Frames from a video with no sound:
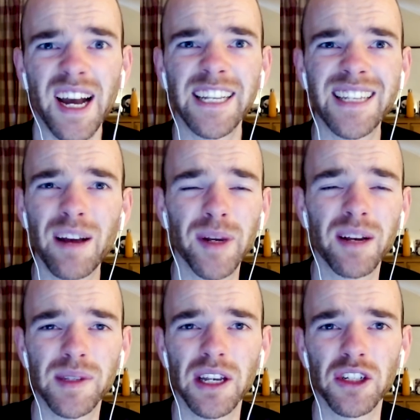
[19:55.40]
And he's now
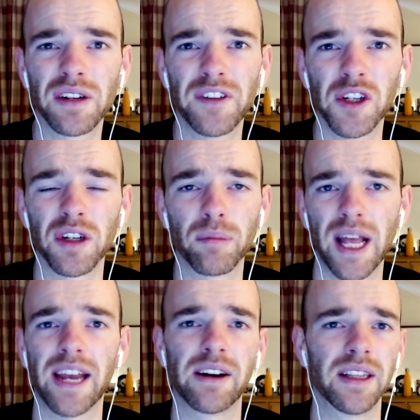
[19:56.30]
become such an efficient
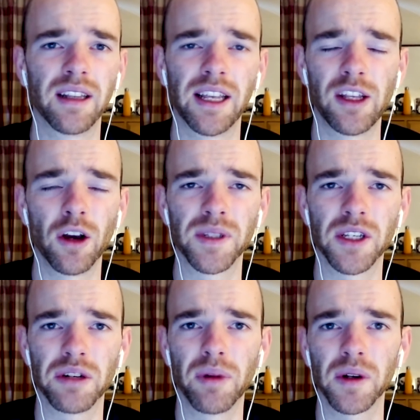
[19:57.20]
player in the
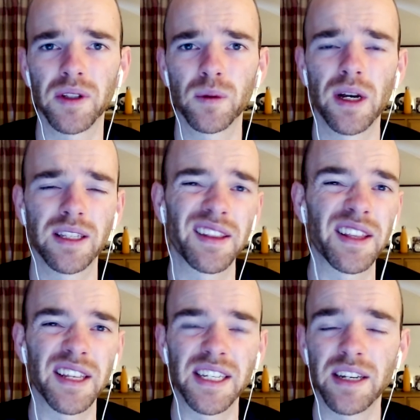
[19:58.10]
opposition box as well,
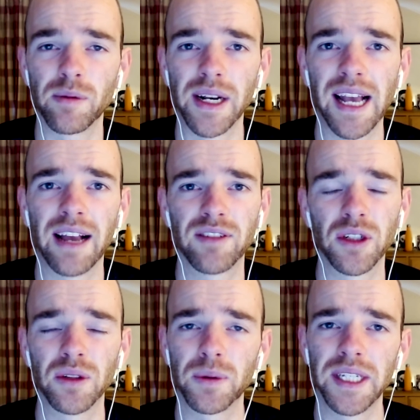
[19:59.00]
something that he didn't really have
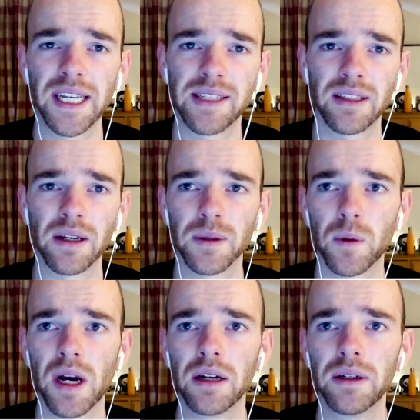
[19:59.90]
2-3 years ago as
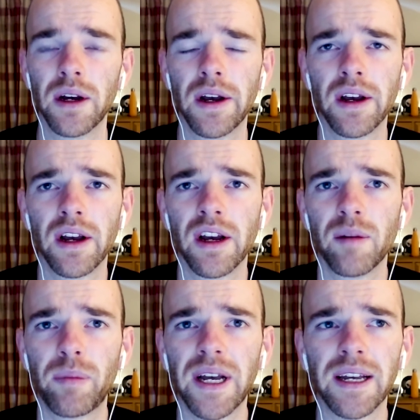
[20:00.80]
well.
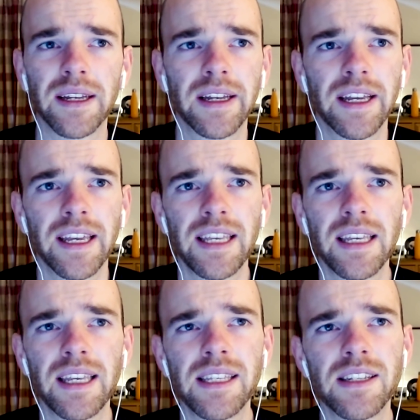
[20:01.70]
But
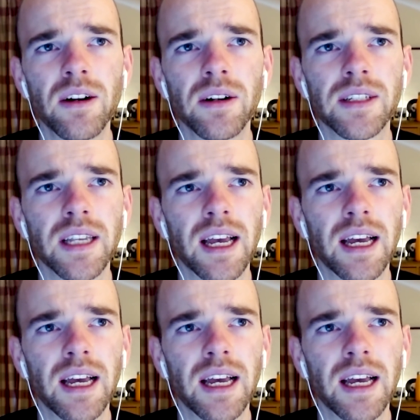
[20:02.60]
he's not...